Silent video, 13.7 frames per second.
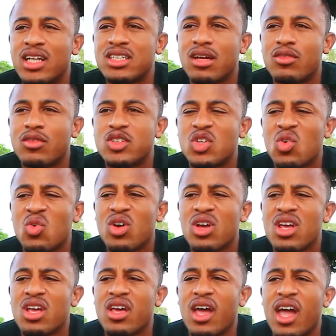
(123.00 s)
age level too.
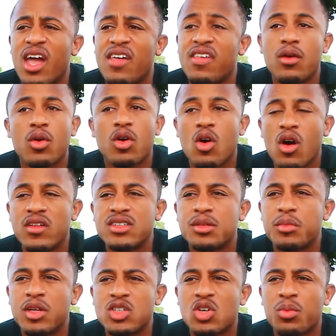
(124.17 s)
And then they were calling
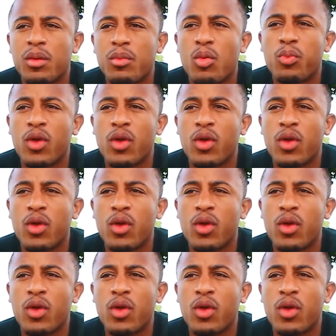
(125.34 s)
to minister to people,